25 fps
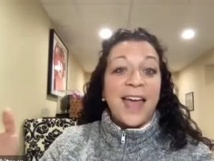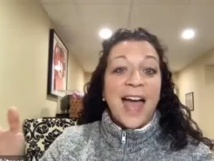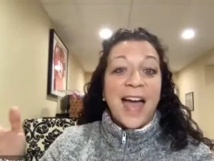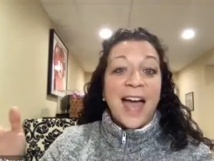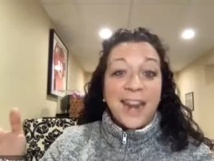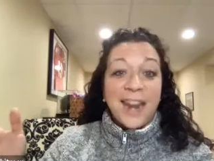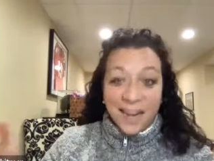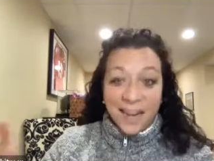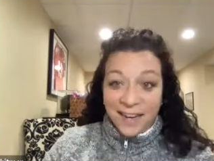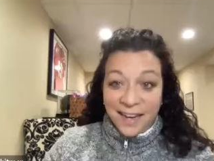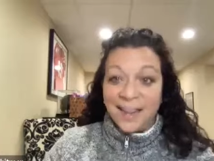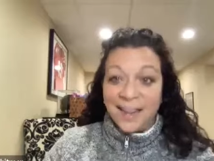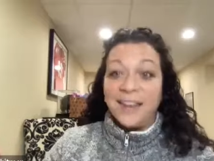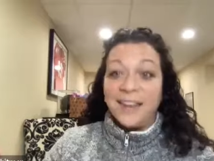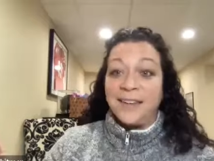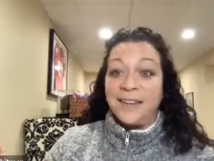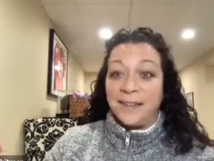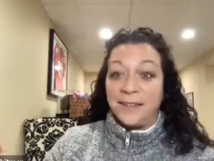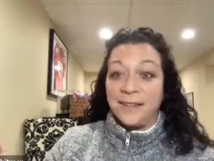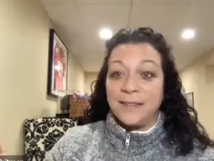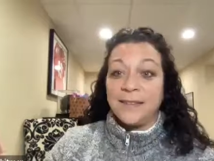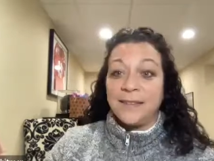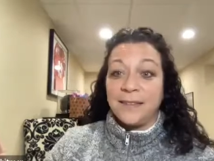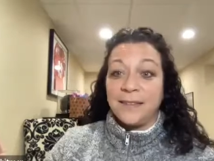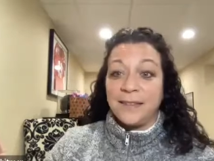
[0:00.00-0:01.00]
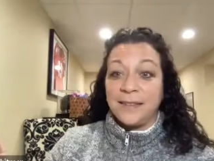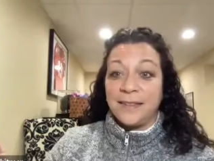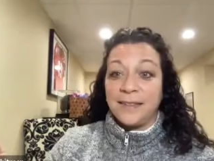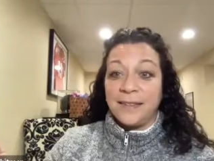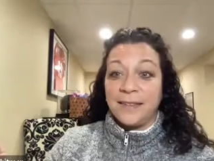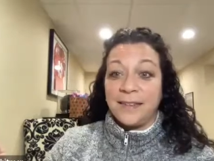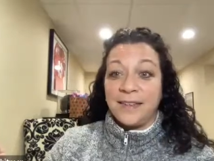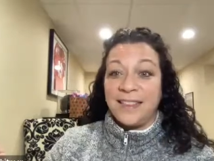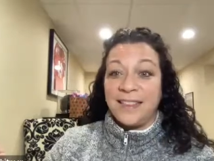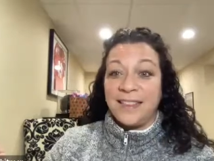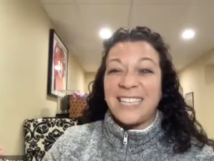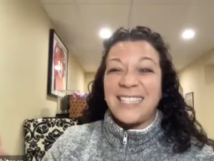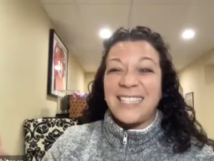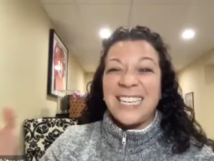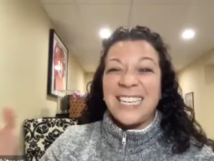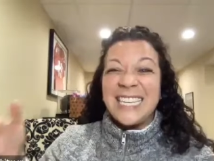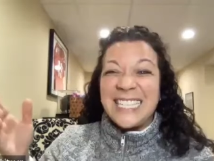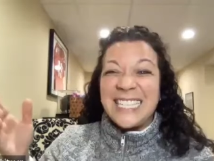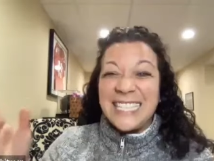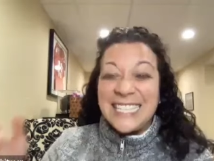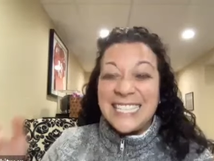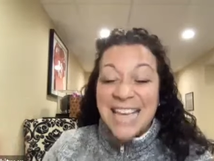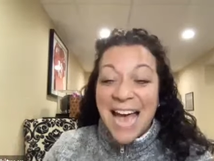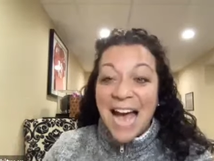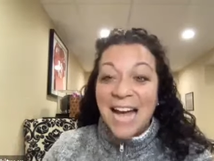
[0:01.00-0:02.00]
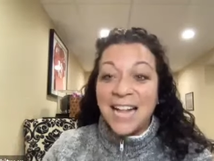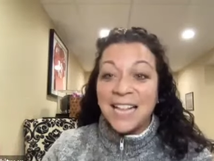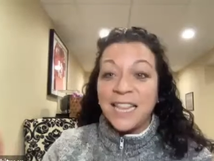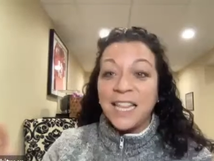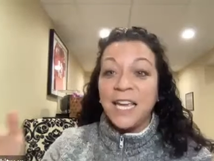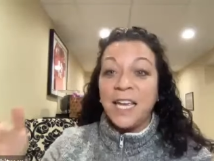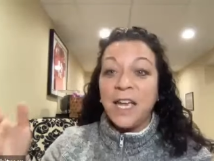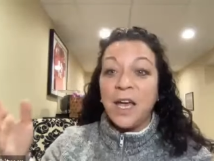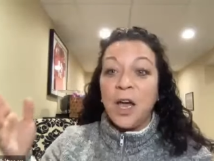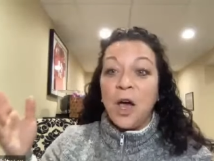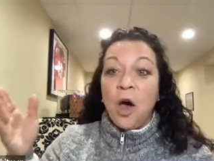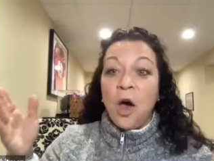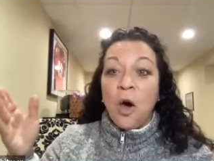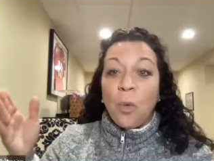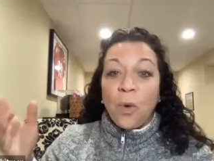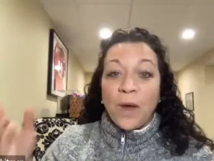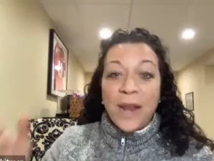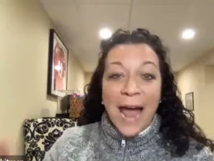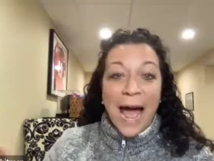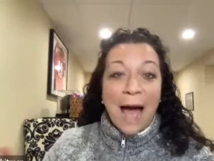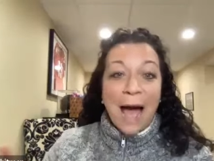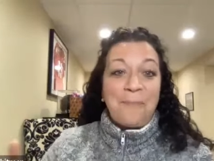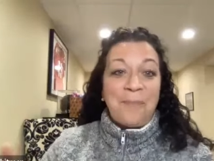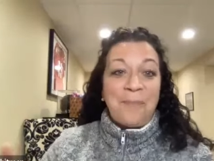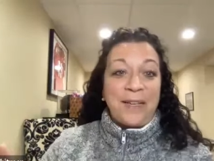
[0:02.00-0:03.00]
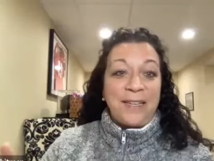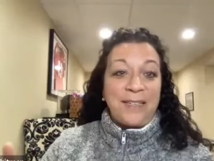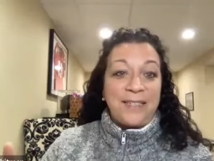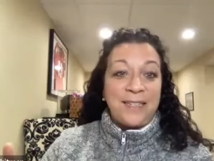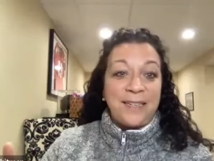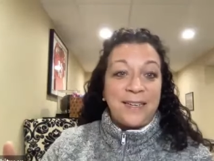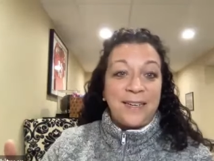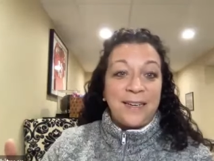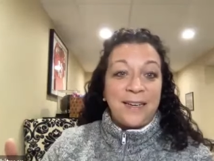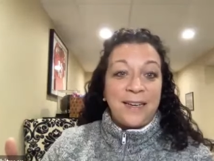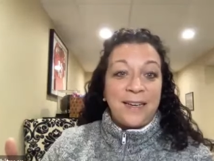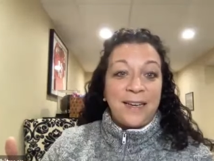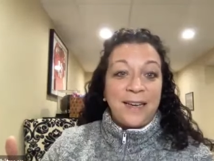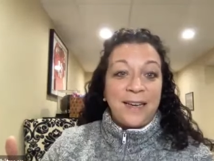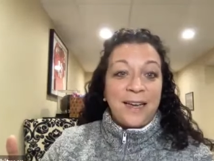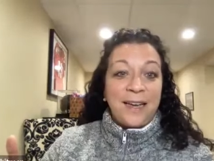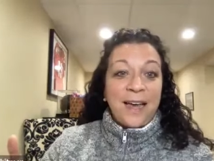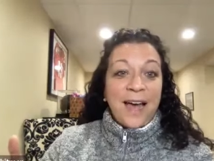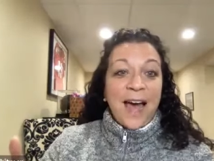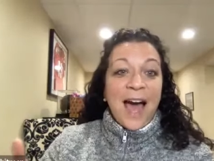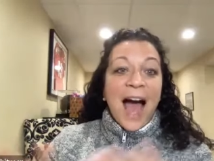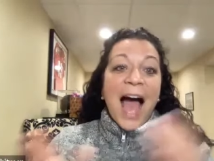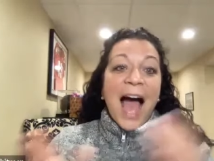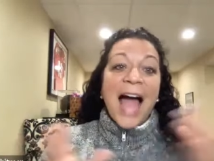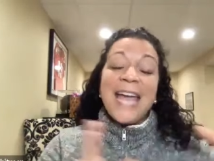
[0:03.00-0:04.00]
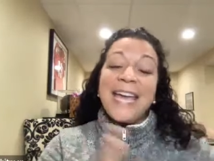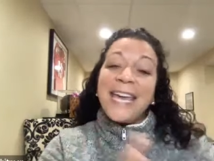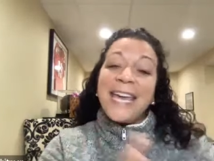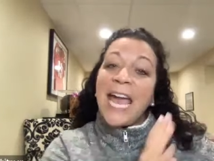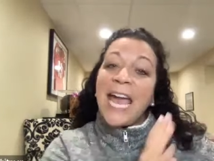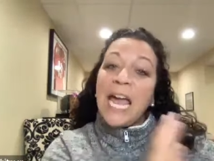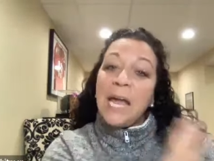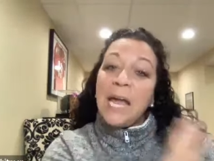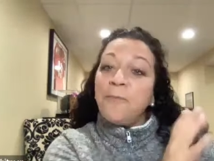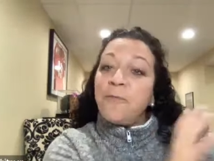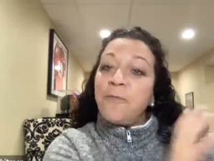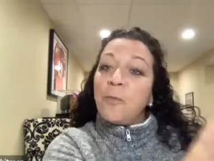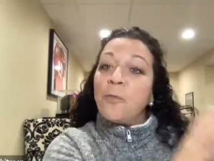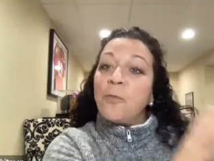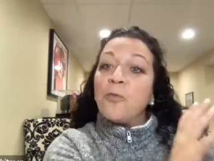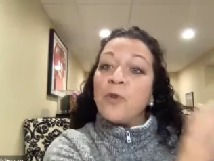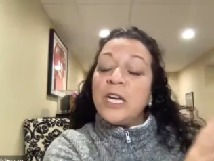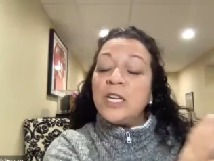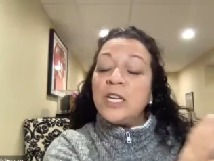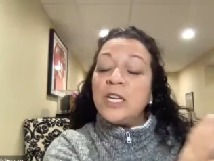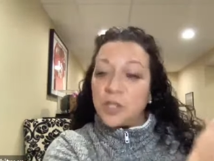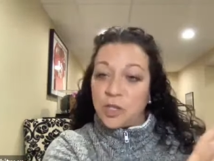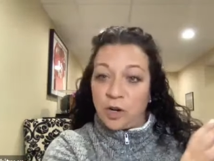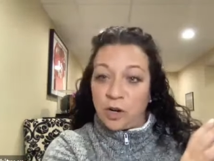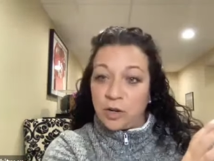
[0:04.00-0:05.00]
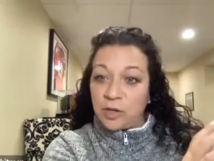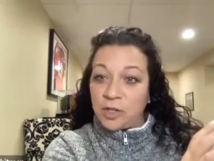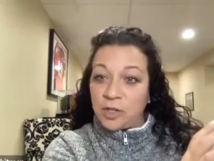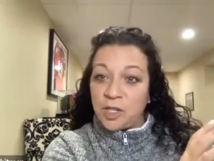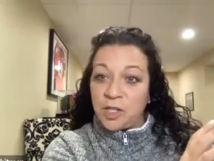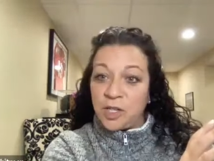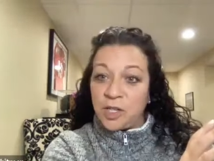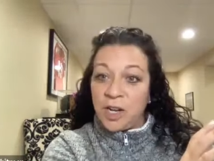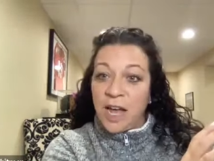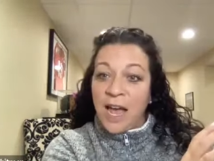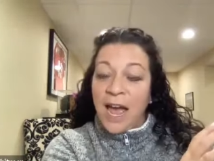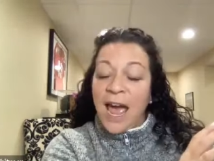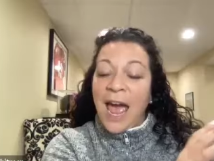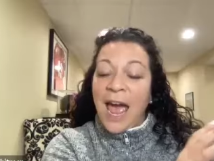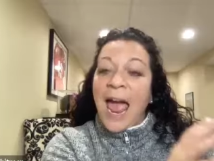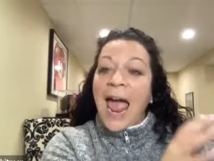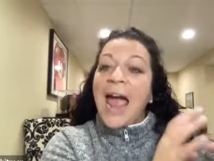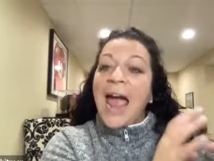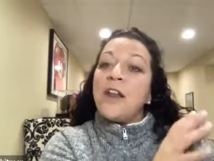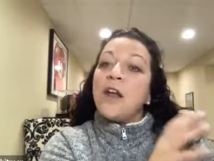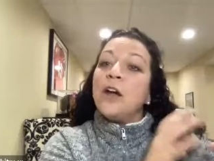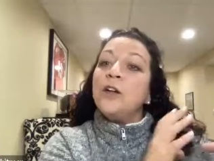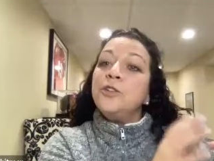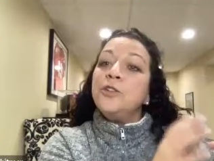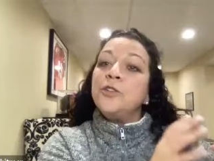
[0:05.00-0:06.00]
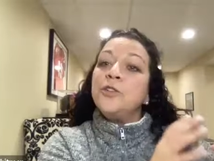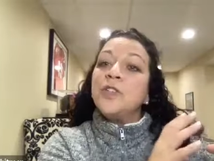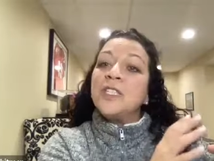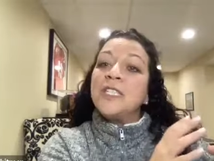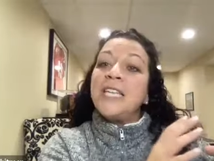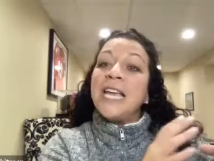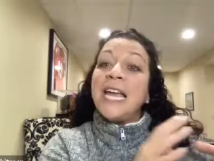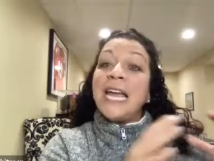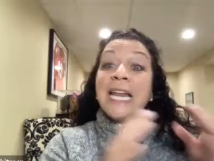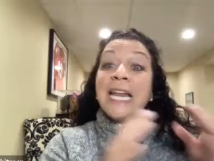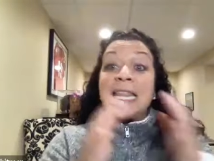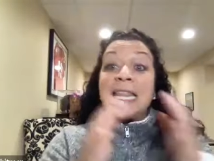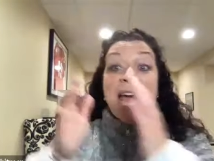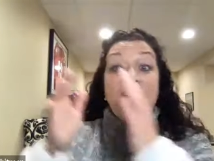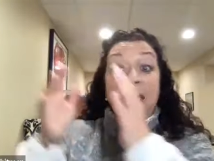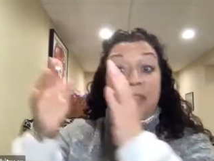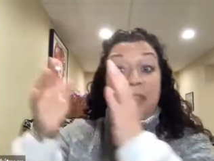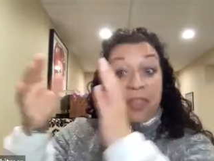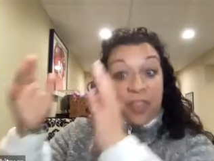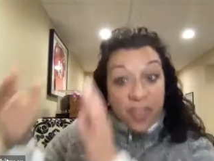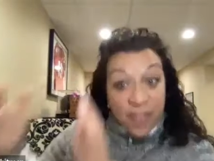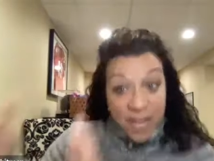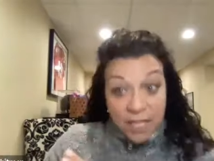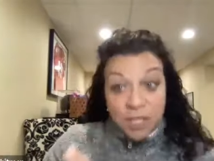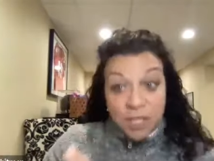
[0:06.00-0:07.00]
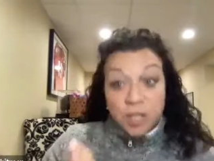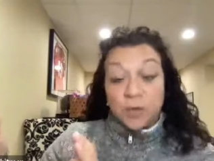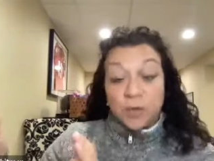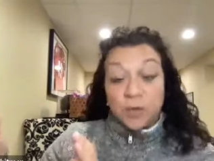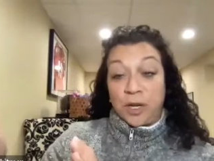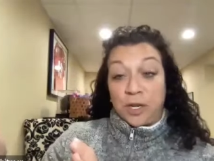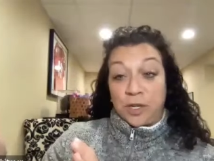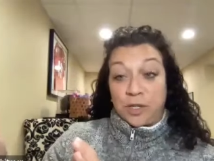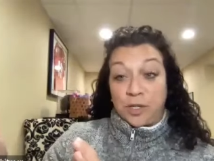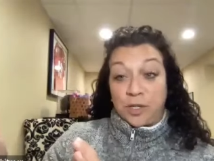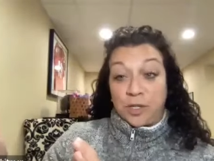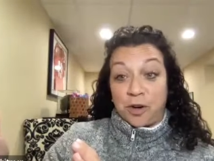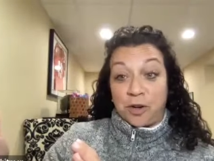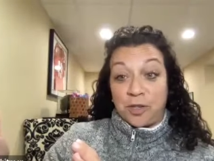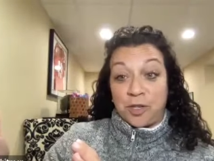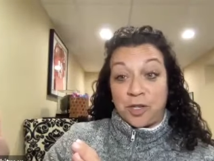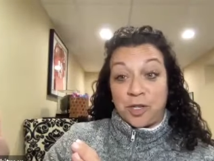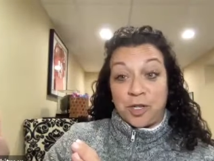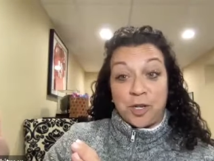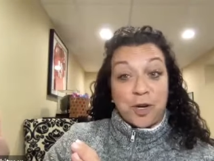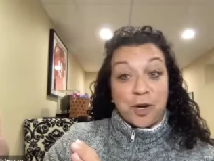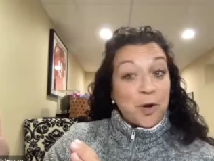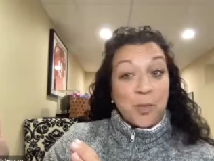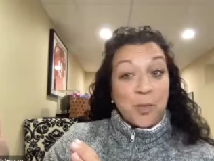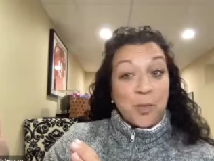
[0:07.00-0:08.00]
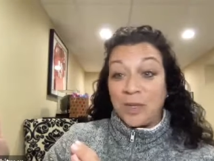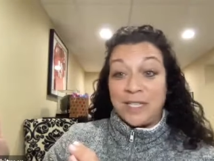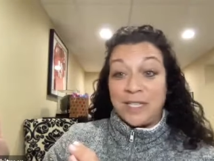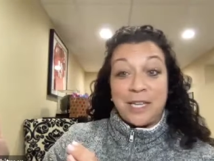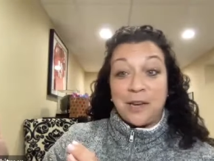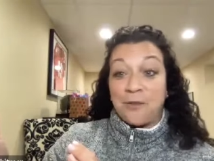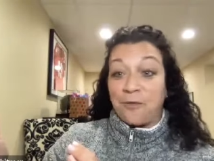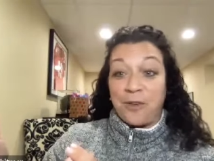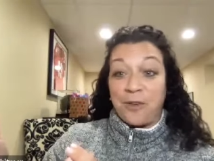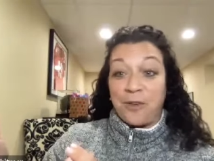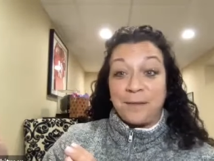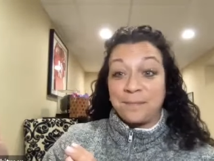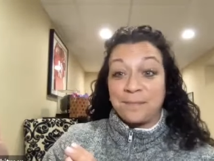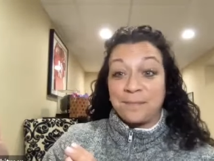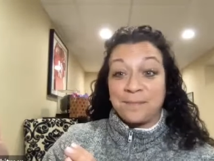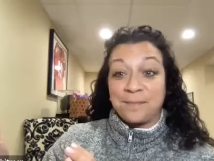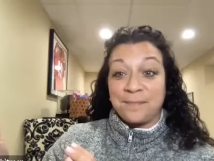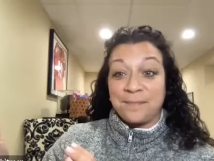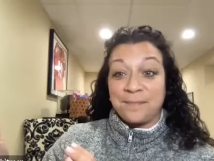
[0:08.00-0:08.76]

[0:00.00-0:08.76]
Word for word: And I did. That's exactly what happened. I came from research and understand that this research was different